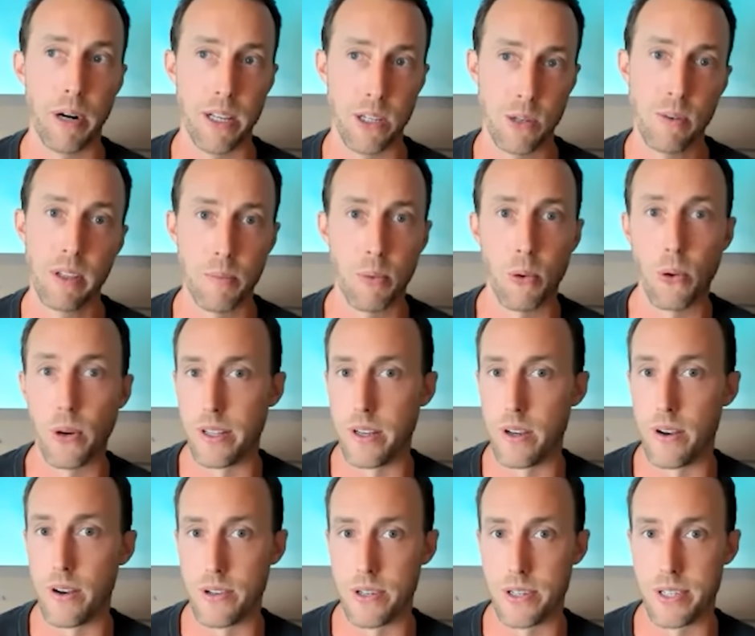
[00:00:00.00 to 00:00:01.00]
But it's really important
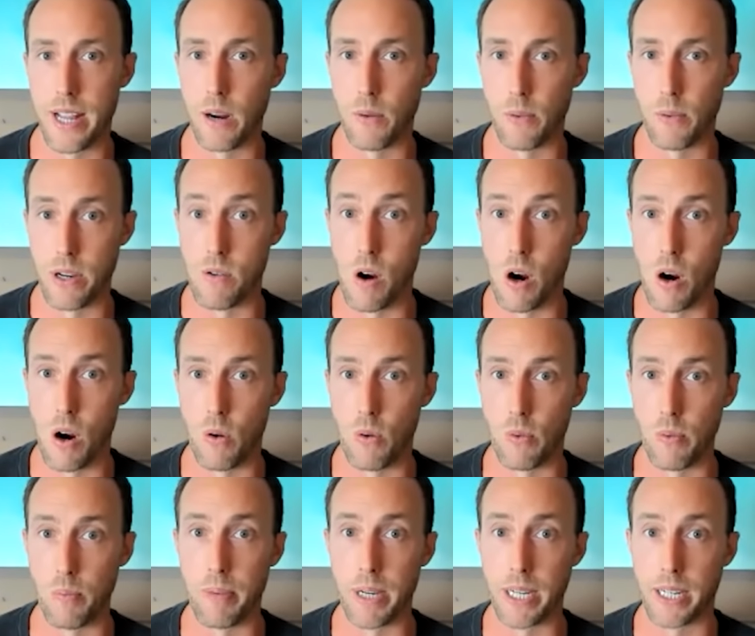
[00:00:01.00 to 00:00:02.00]
that you understand what you
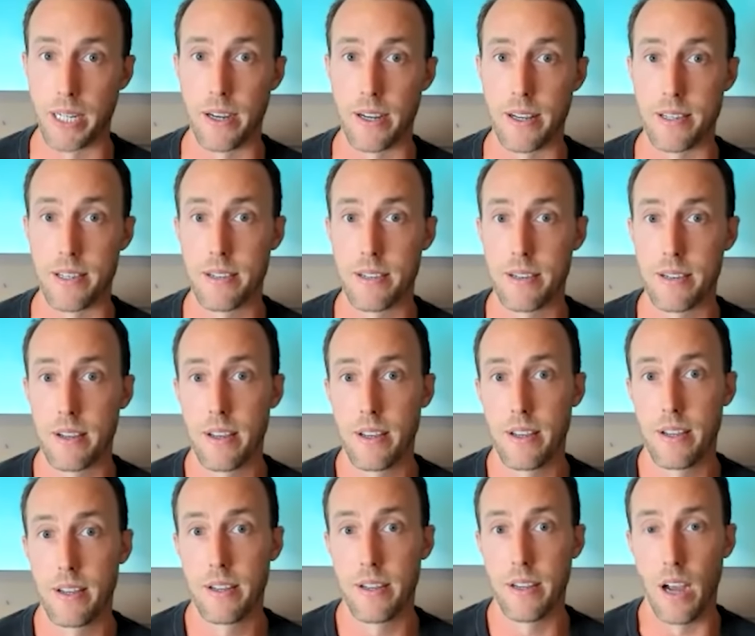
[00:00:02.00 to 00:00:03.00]
own, because
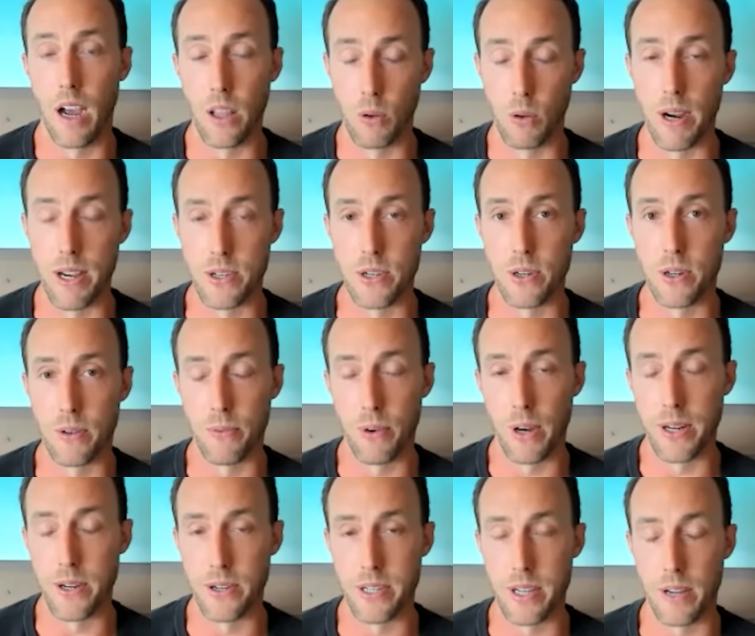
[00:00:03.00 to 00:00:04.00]
otherwise you could
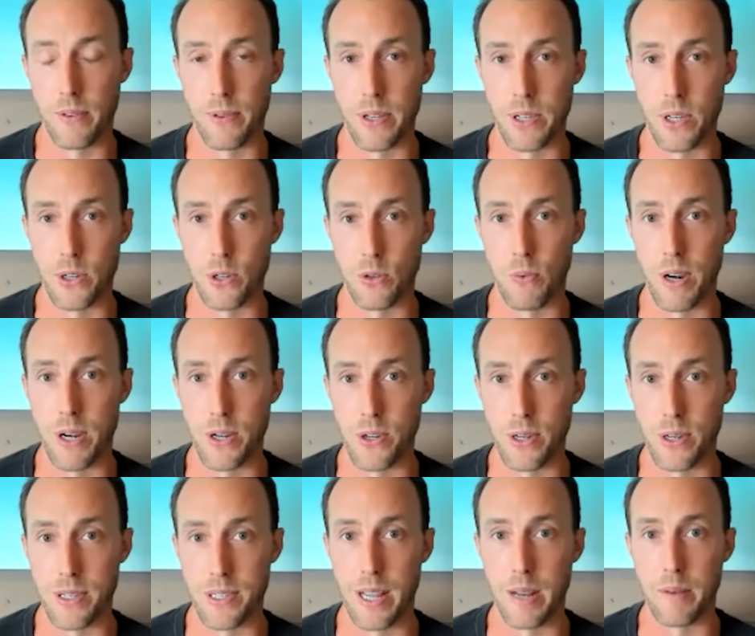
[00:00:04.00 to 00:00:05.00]
find yourself in
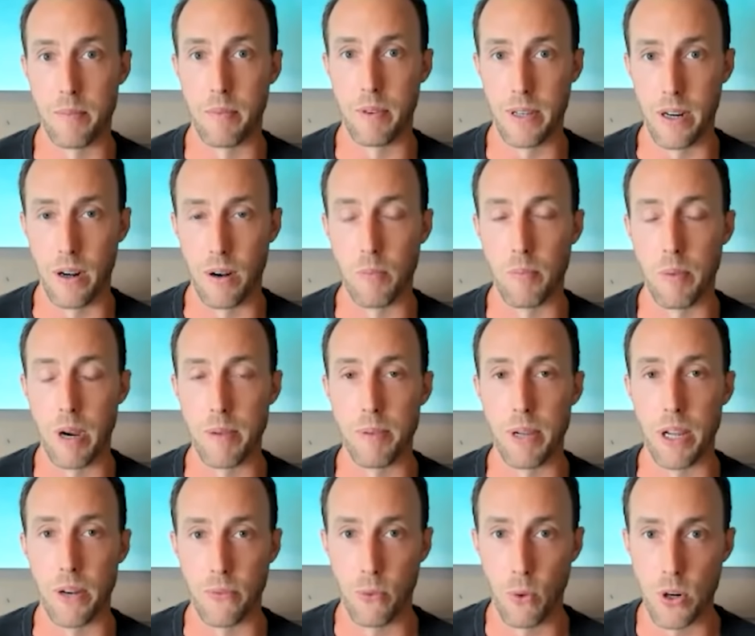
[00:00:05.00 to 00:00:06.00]
situations that might
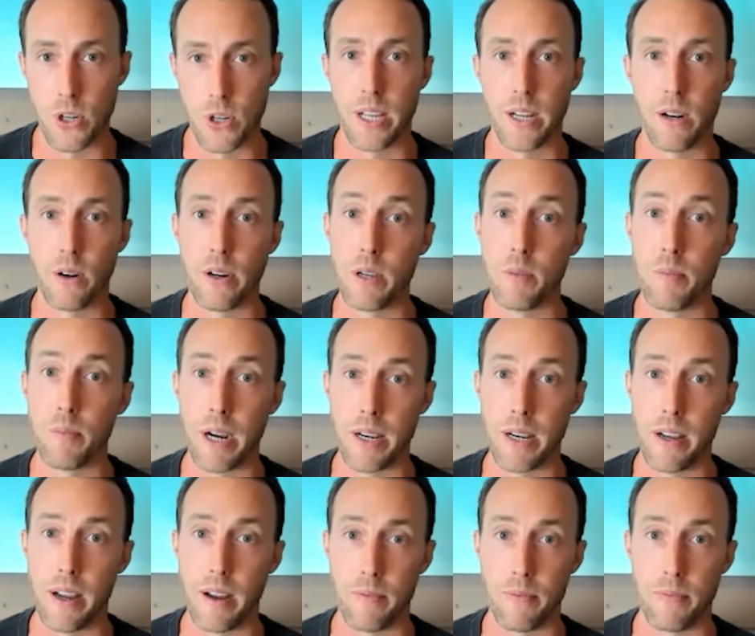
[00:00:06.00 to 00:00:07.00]
be unfortunate, or you
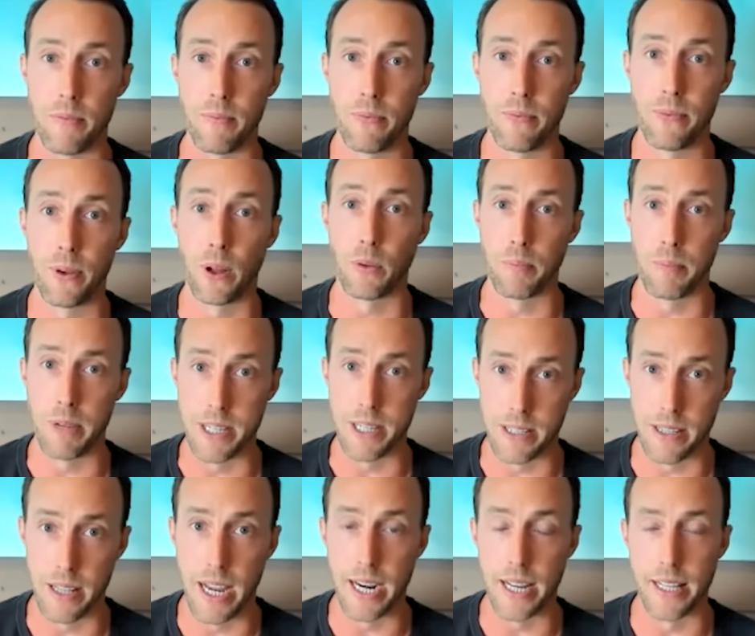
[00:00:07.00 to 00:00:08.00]
might have felt
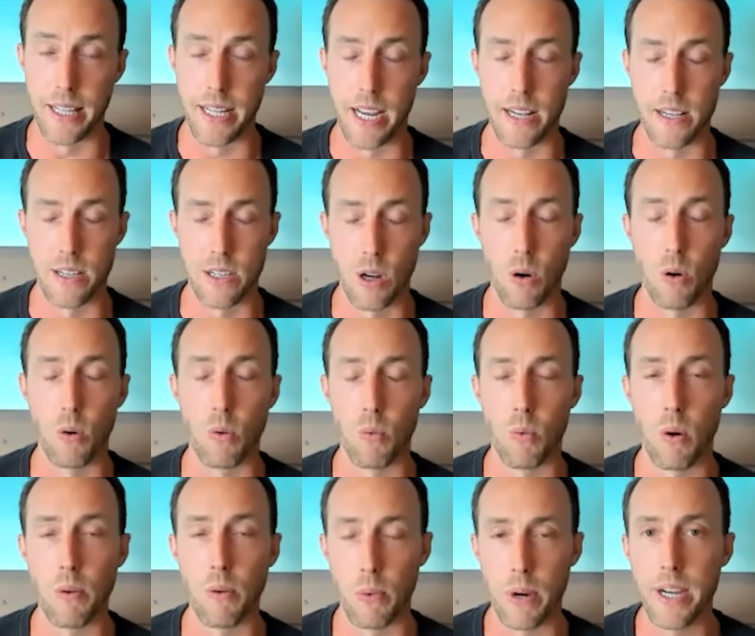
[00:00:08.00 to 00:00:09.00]
misled in the end. So
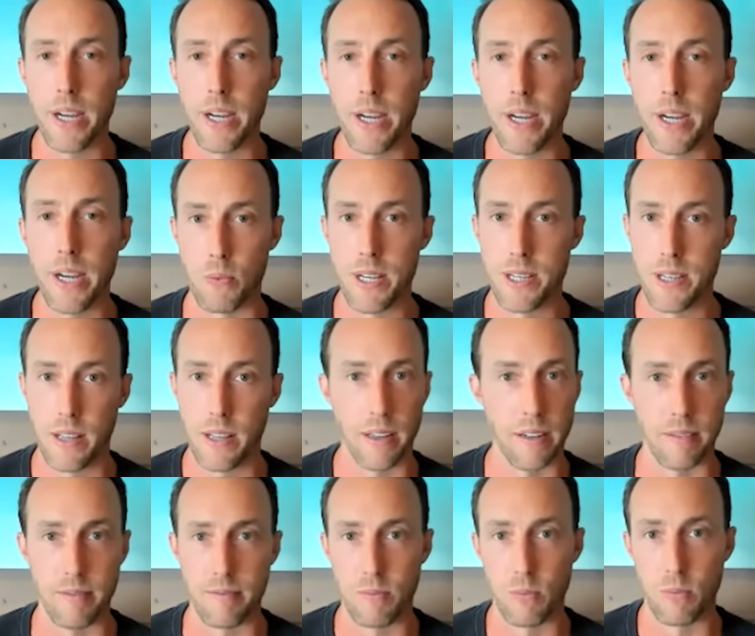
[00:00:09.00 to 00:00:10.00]
what we do is we sell it
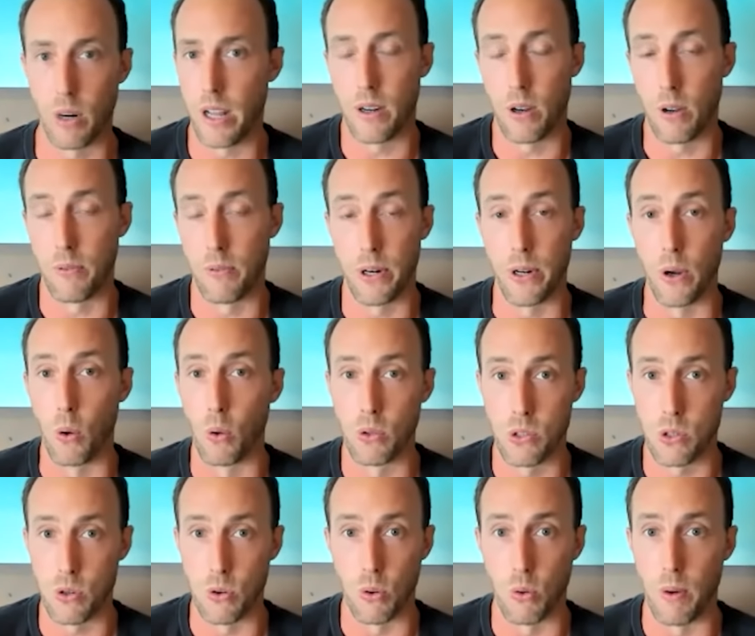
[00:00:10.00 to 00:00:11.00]
what I call very old
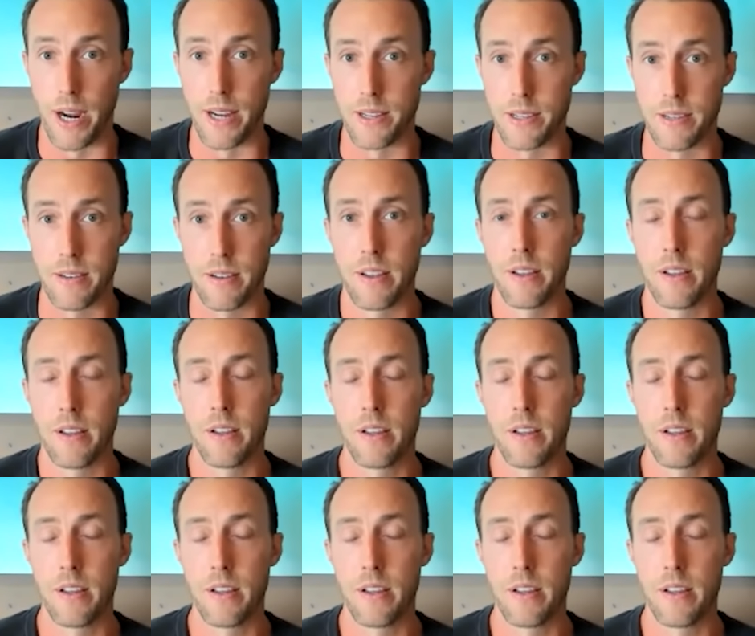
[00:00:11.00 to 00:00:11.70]
school ways,